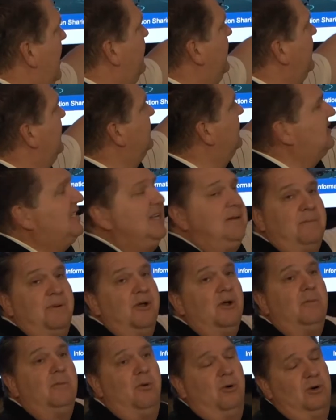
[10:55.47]
then you'll see
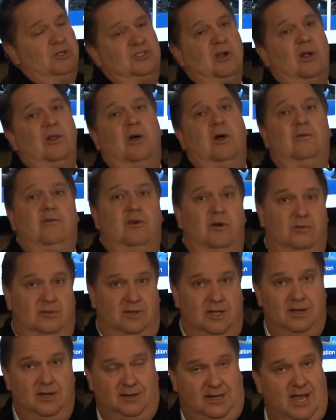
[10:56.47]
billboards all over
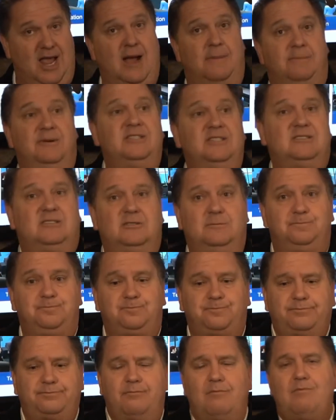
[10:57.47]
the campus
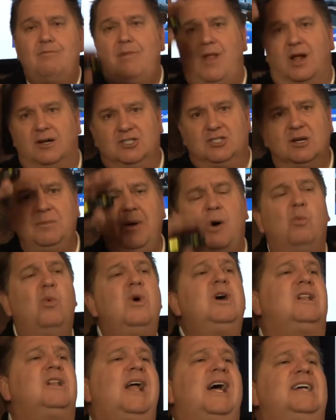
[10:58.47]
talking about
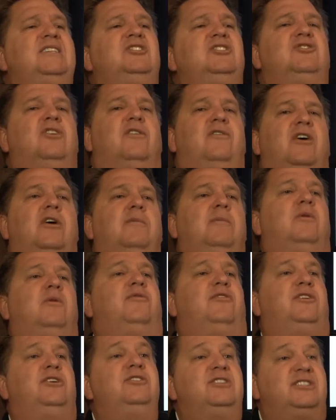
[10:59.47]
what classes are available
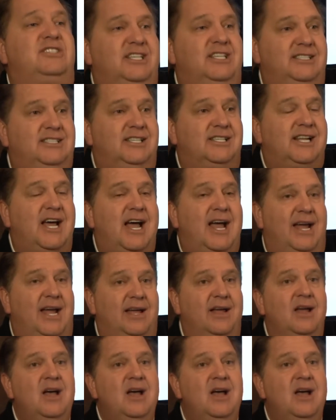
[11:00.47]
for you to see today.